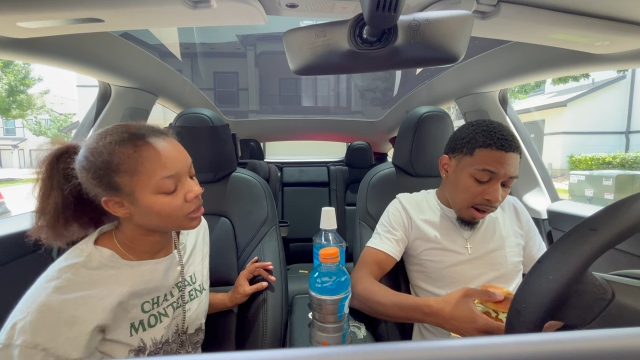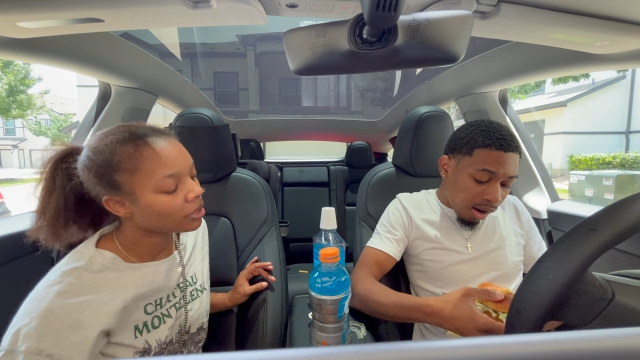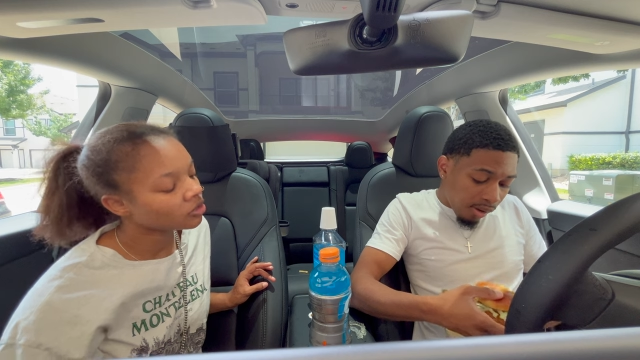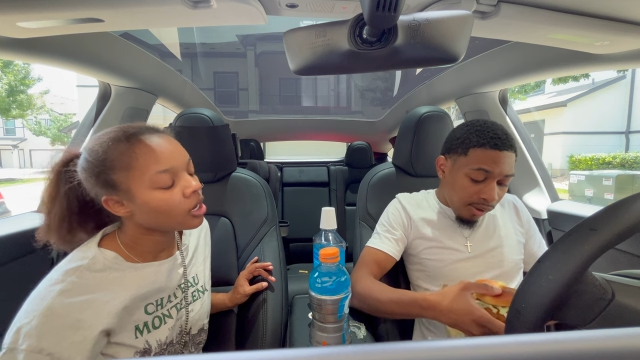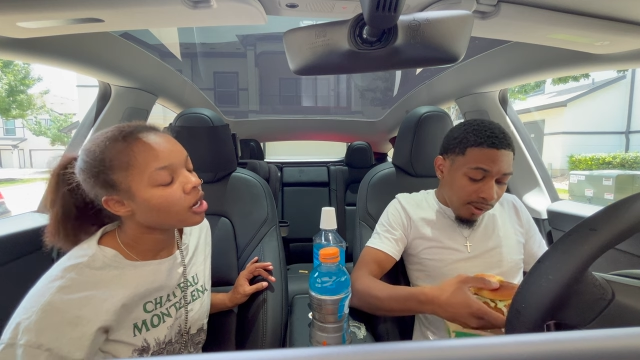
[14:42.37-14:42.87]
Speaker 1: in my
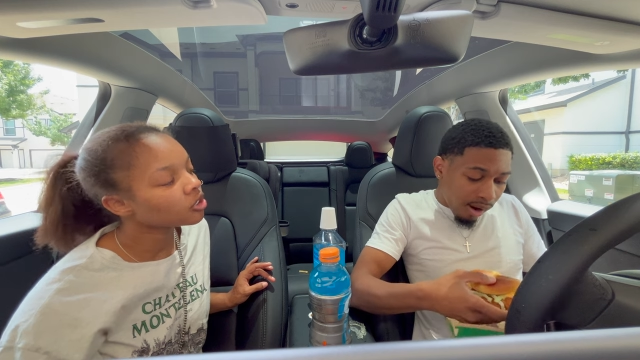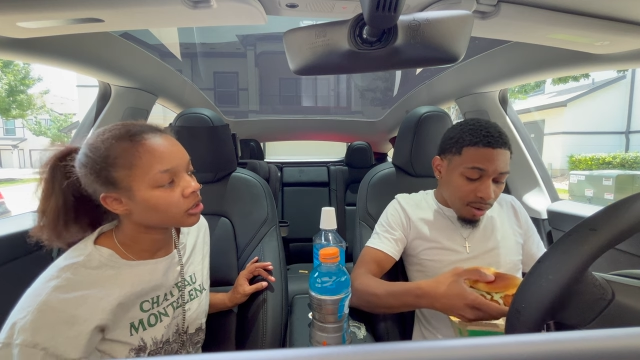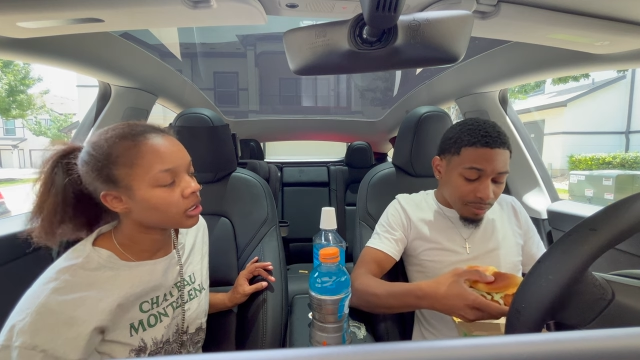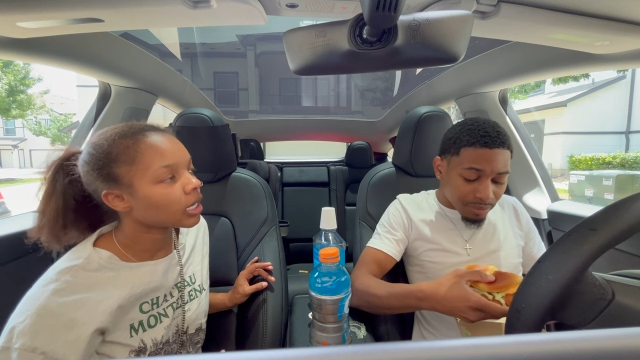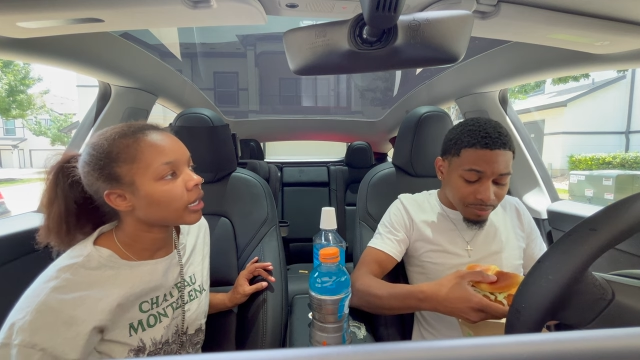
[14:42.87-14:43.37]
drink? All dressed
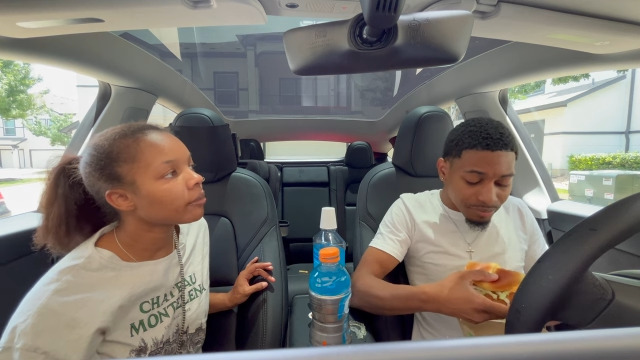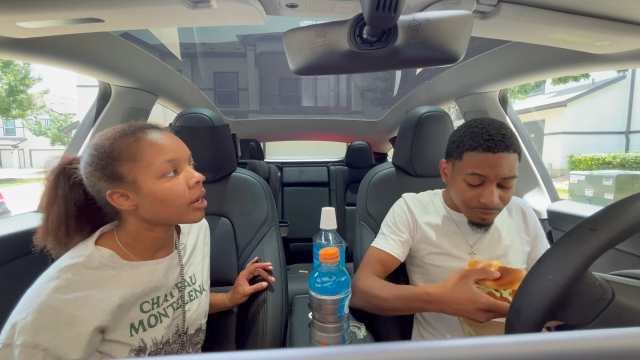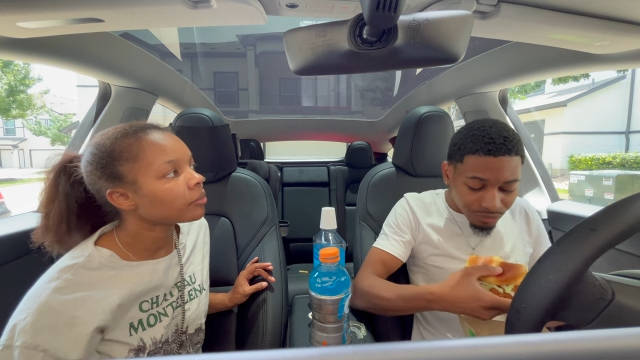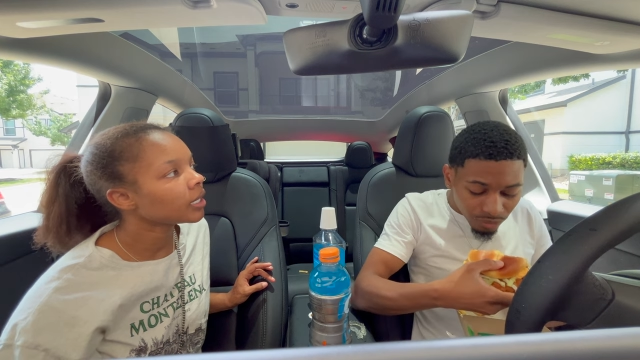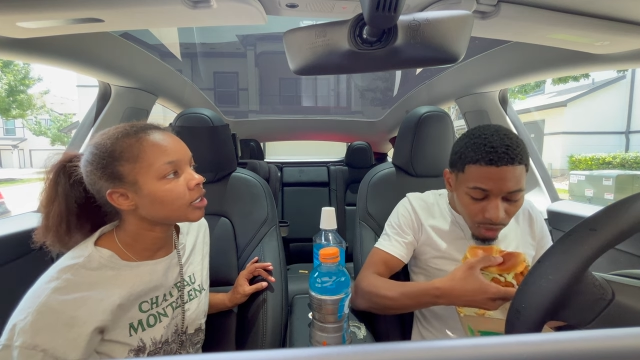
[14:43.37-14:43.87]
aside, look, I'm
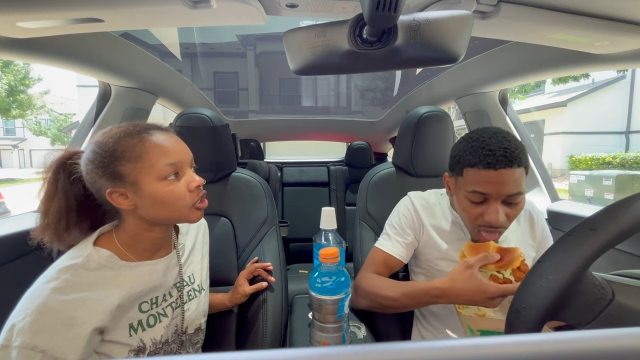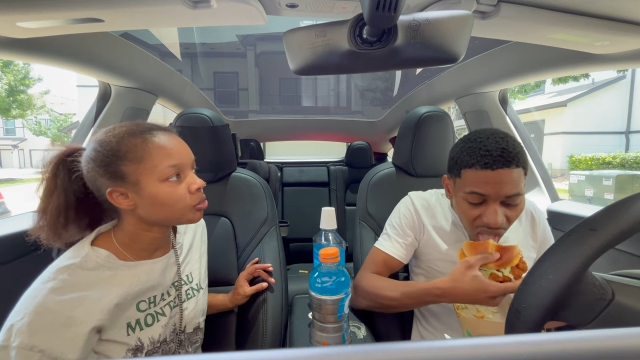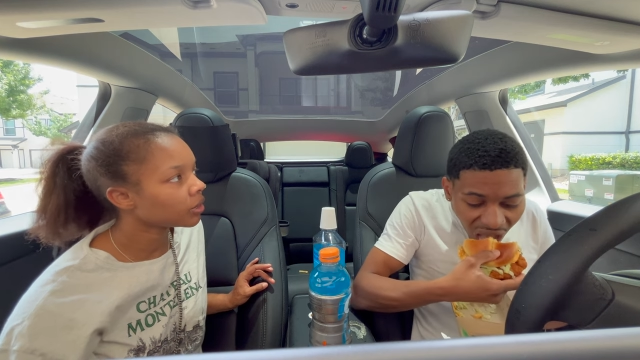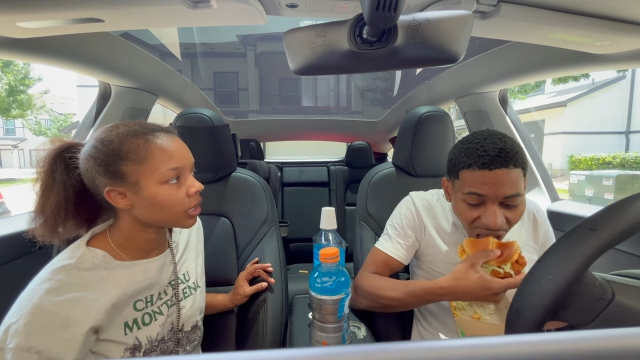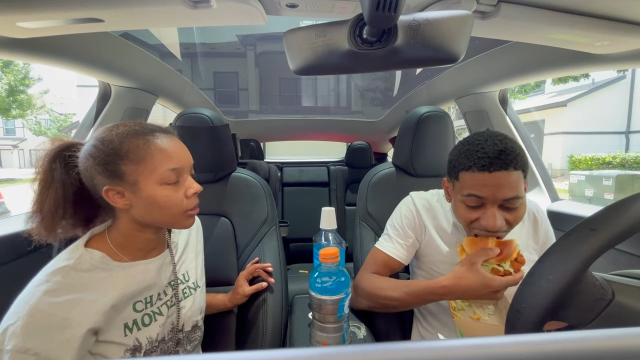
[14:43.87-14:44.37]
not playing. Did you
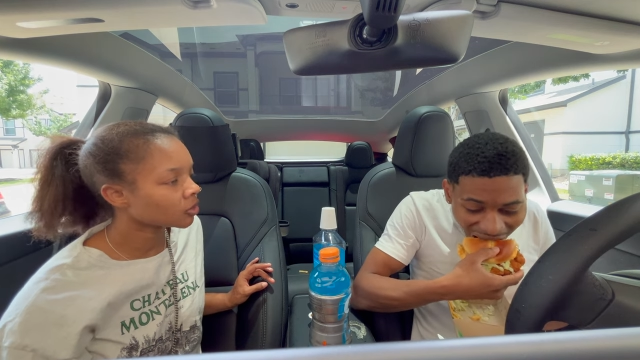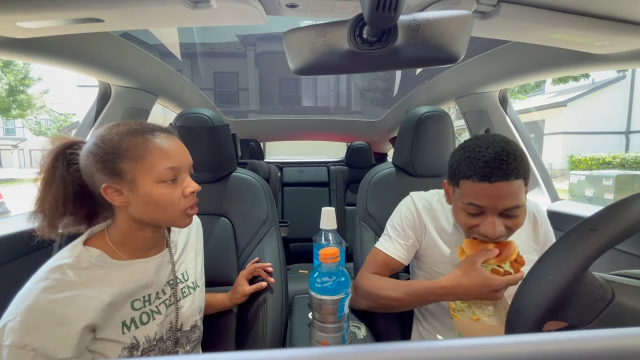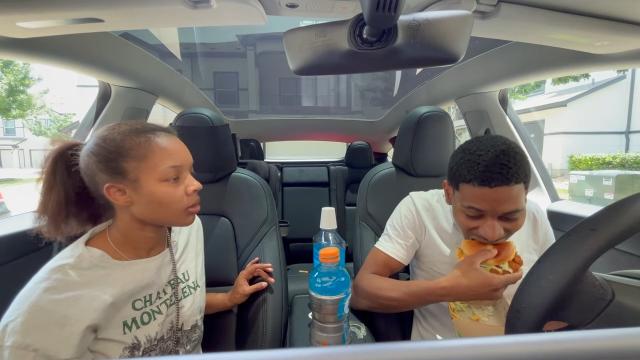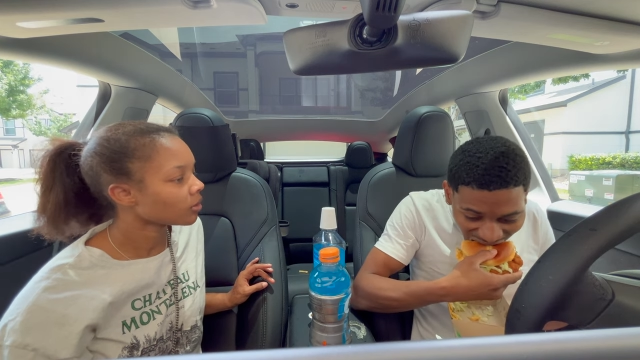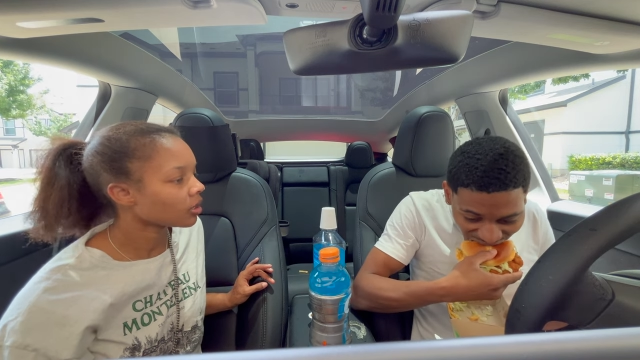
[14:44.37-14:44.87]
put it in my
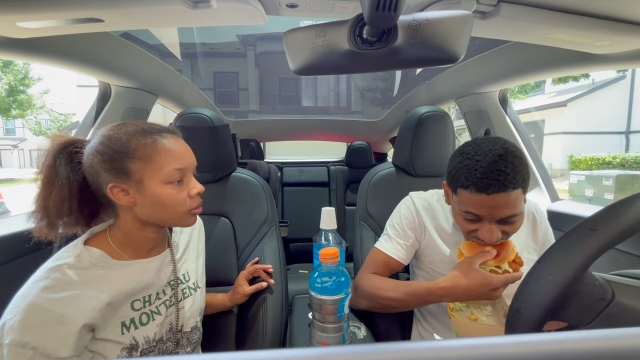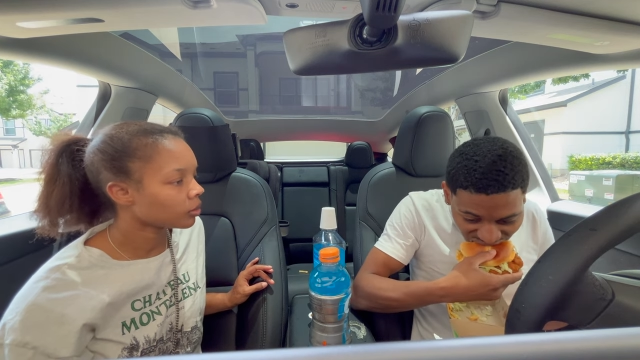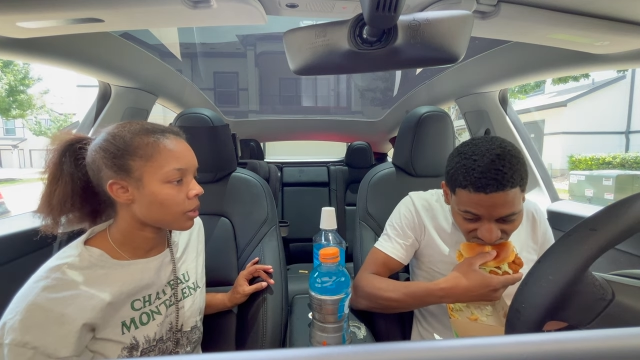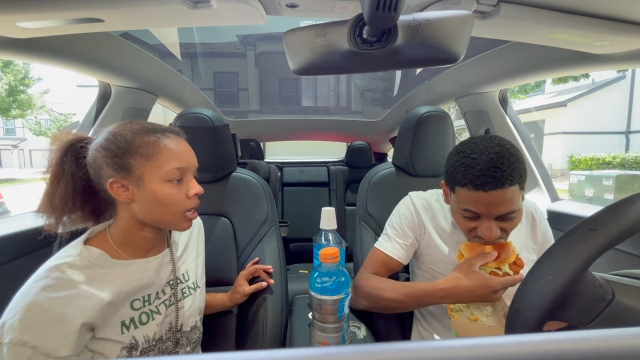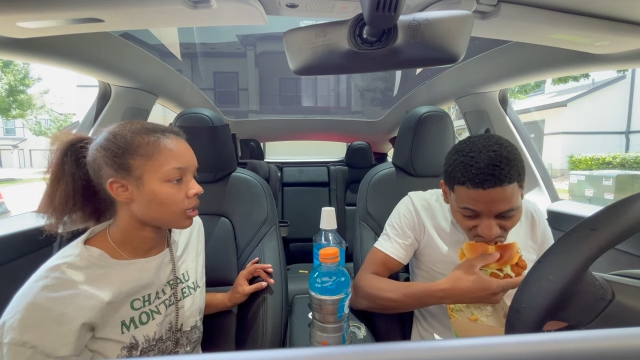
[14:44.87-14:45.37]
drink? I'm not going to
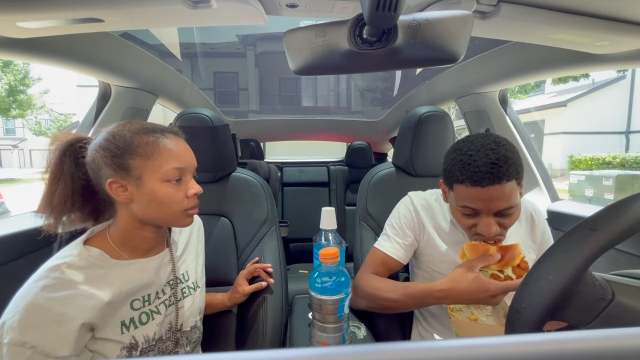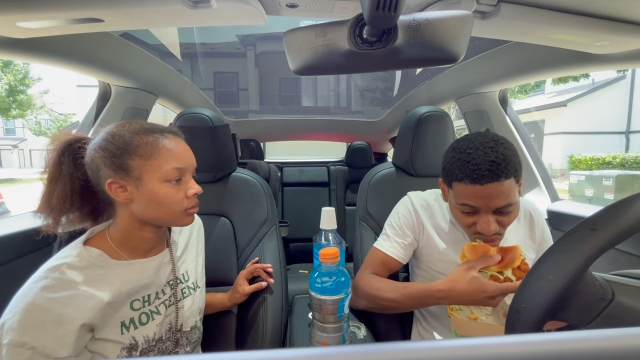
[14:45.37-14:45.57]
be mad.